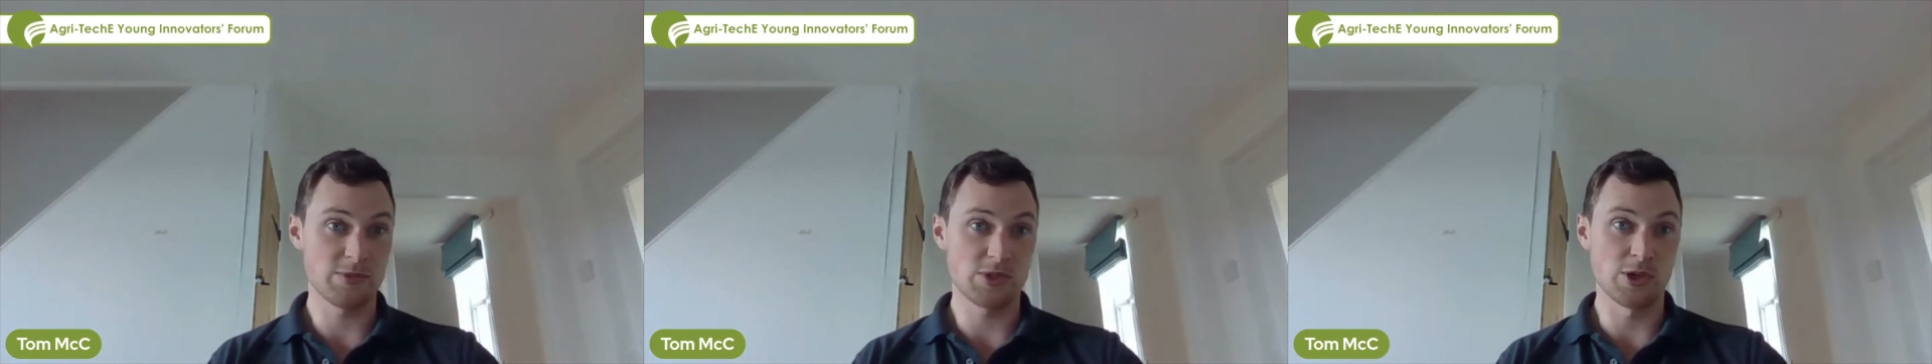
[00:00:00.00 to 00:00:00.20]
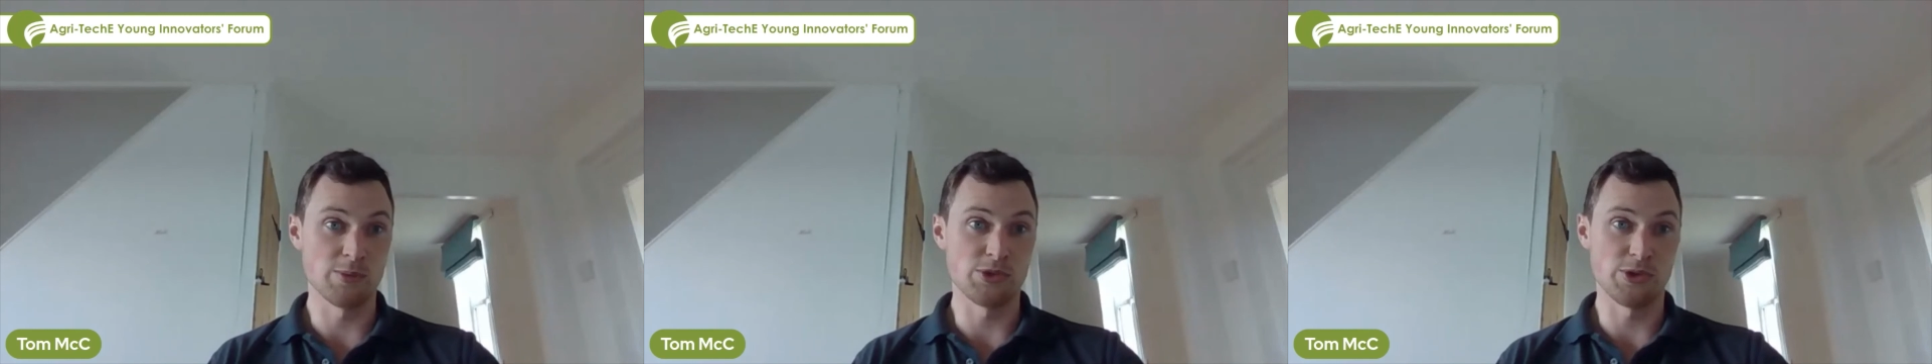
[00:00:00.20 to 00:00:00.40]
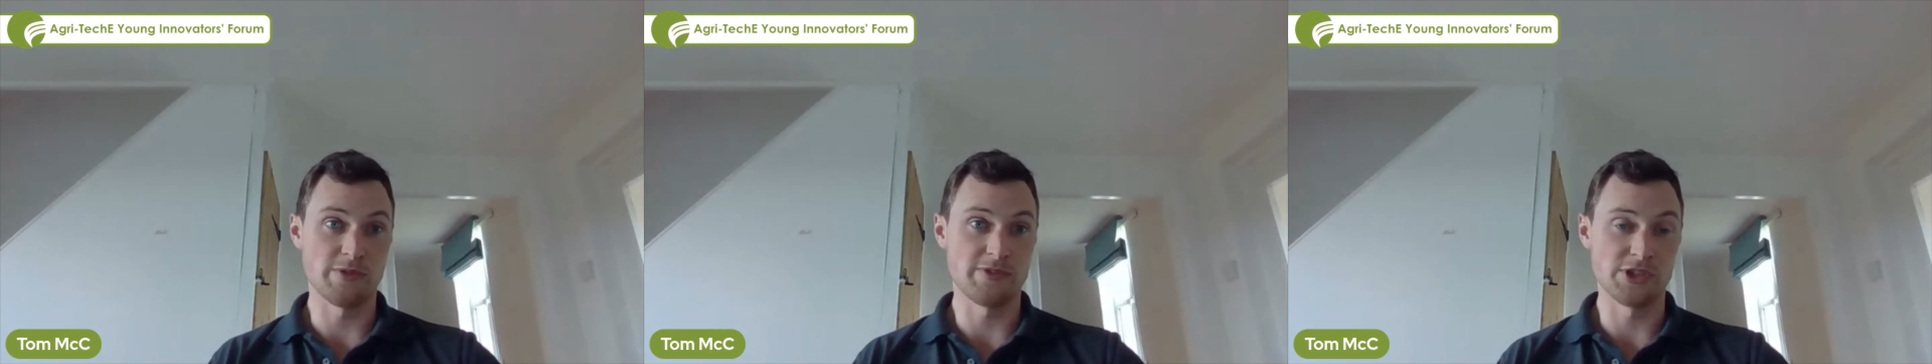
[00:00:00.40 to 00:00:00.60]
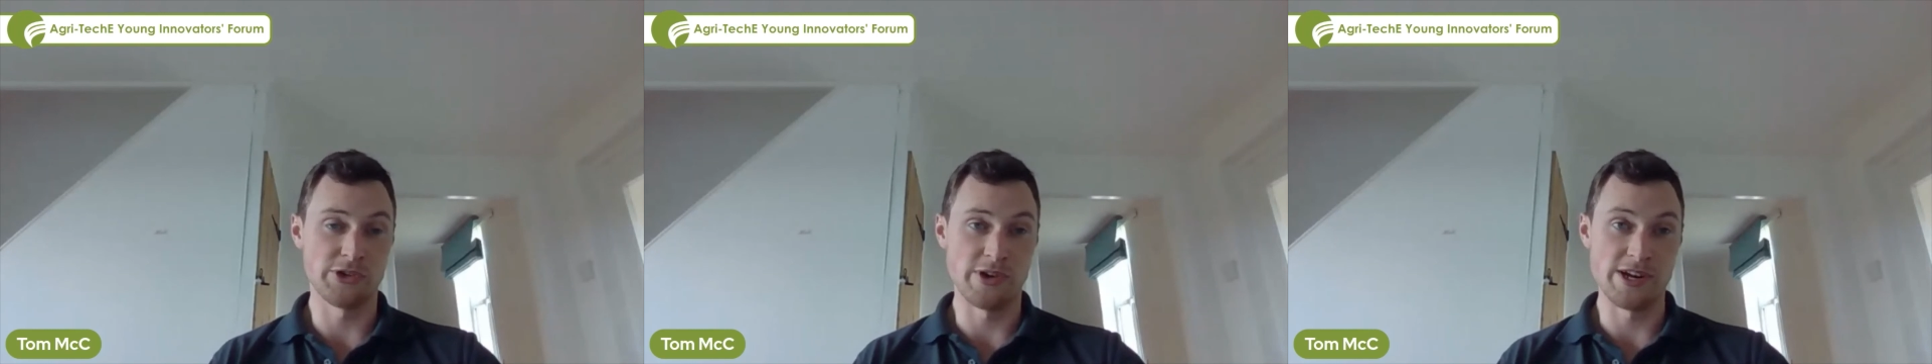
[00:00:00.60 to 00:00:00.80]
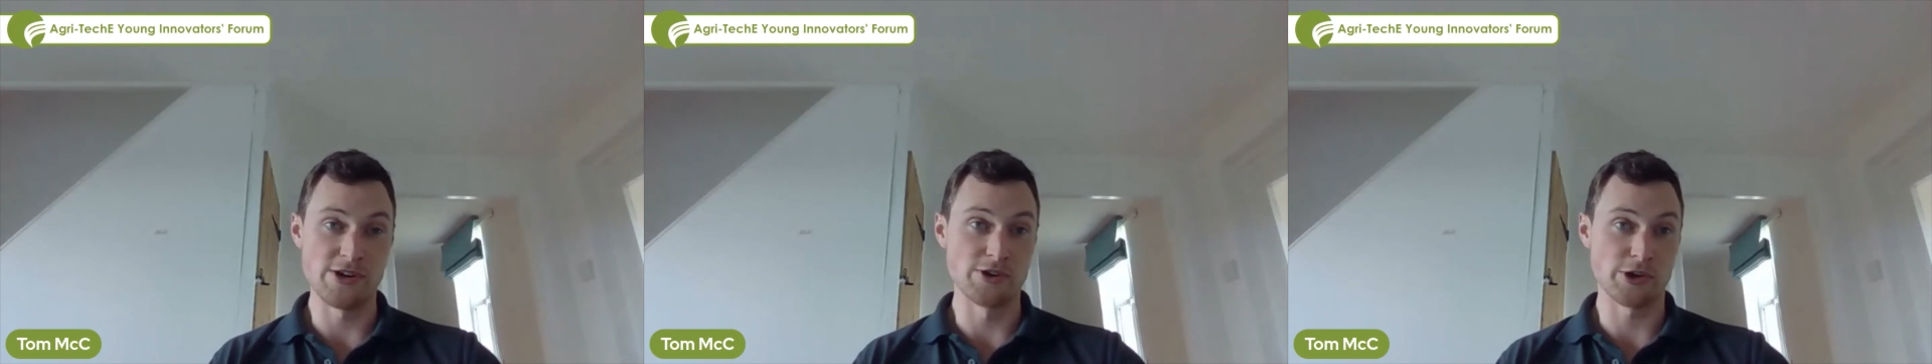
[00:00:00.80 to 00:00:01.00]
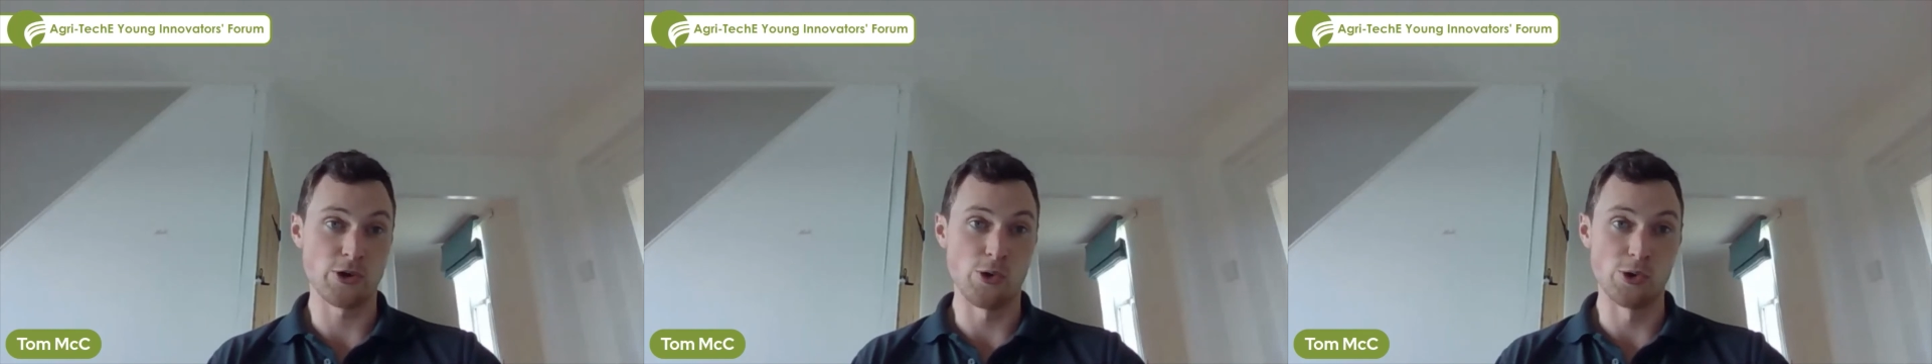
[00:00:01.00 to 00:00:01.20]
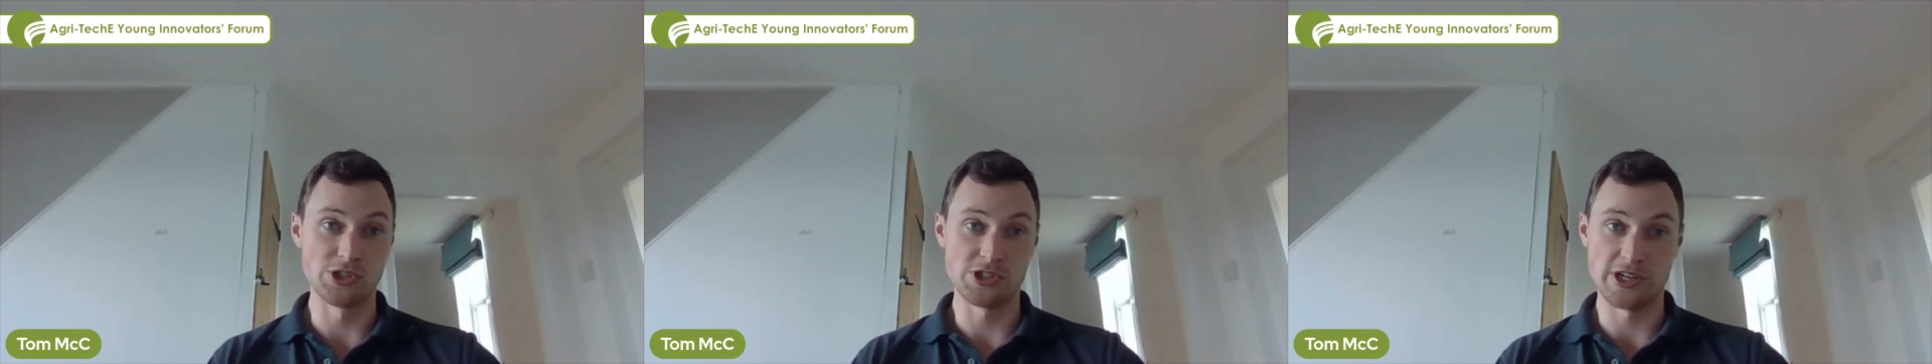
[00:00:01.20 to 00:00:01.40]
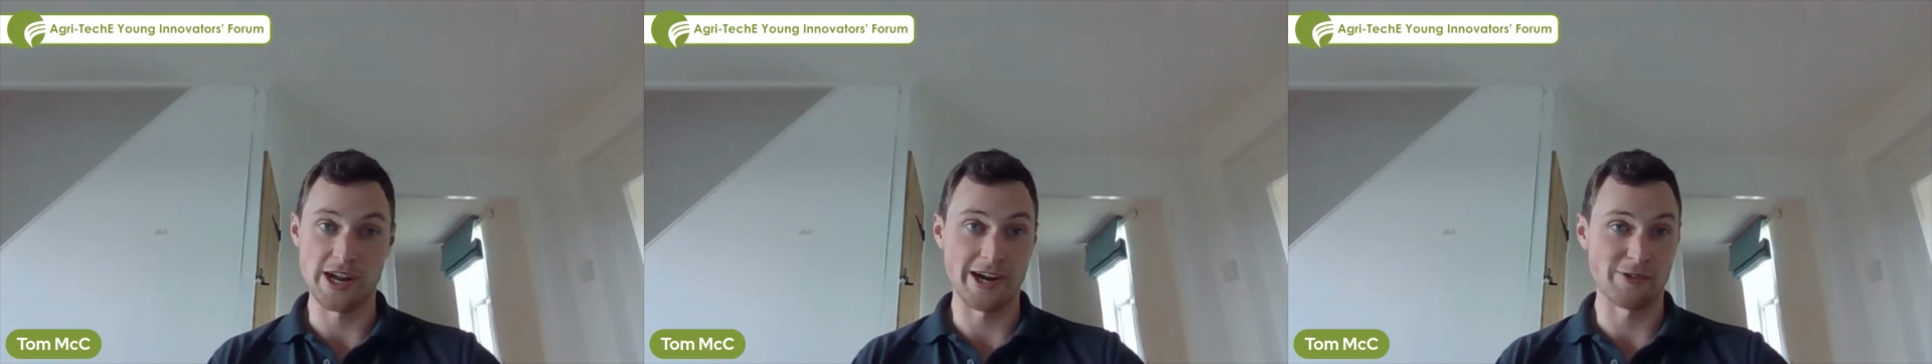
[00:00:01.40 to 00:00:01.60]
some sort of degree or
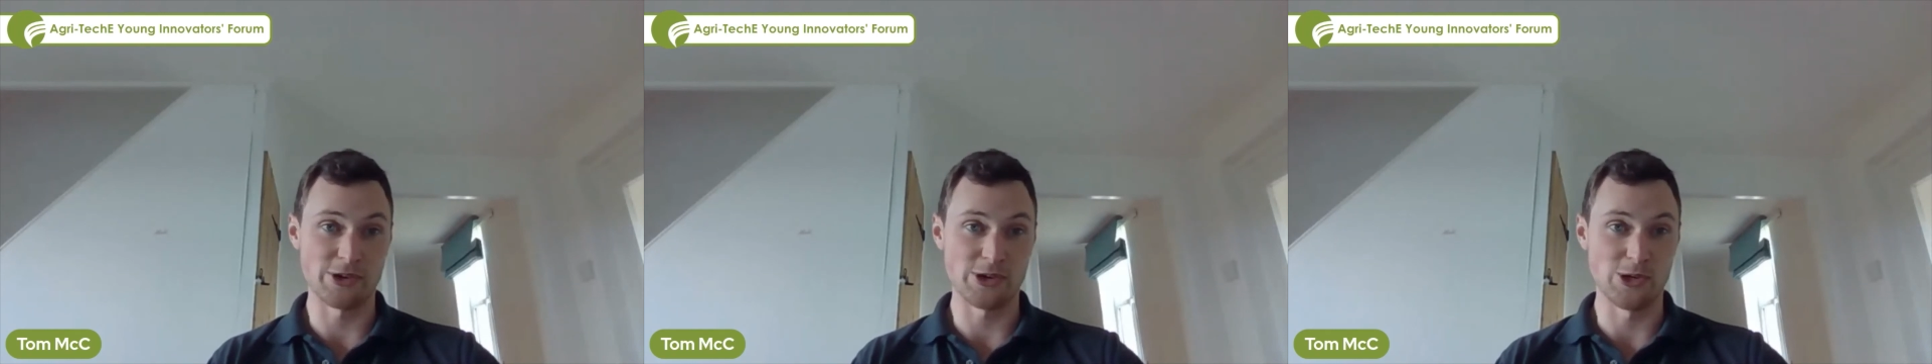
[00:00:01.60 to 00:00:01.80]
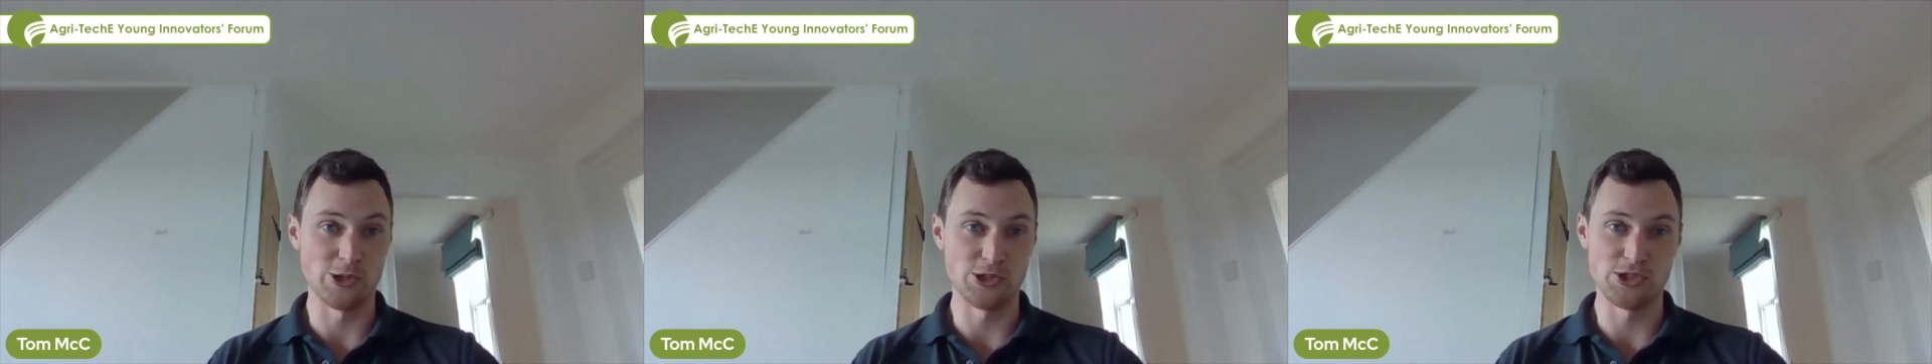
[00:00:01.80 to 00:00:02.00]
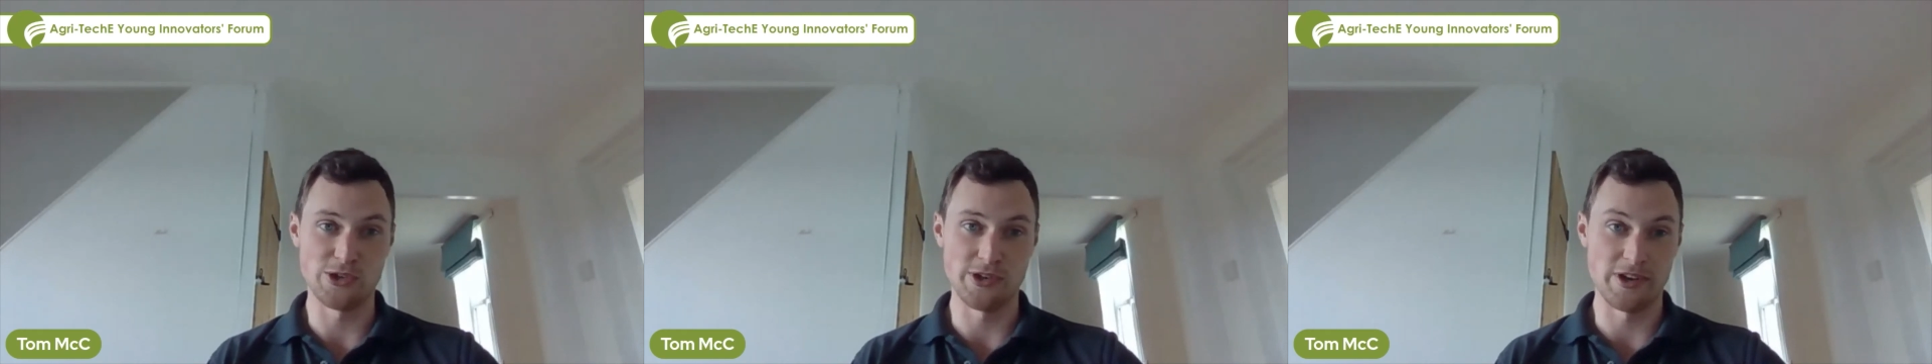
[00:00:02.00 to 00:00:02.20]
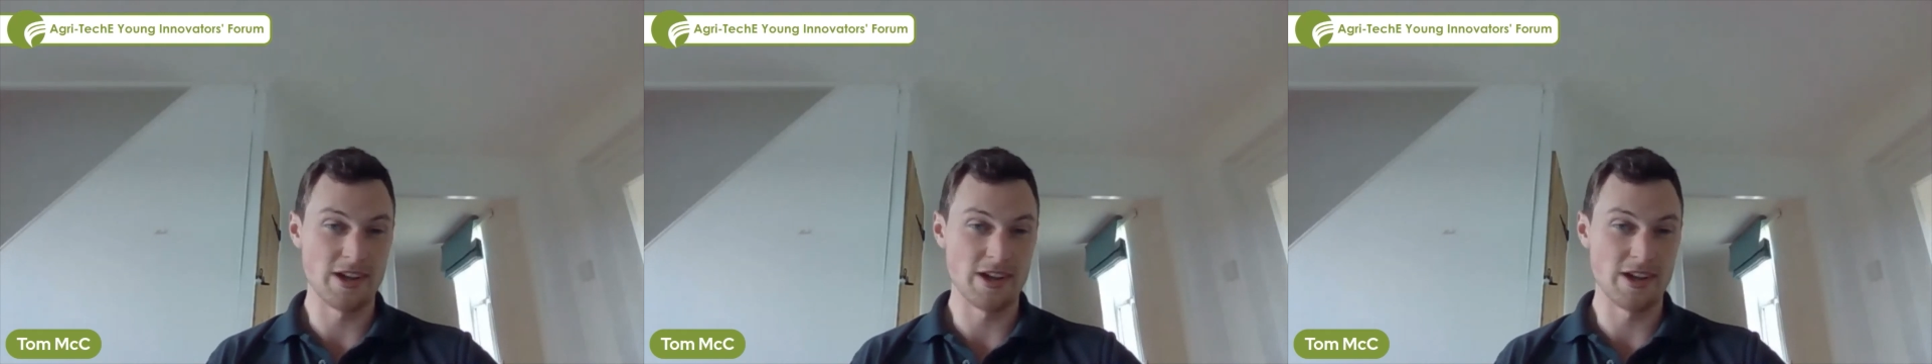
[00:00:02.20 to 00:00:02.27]
course in agriculture.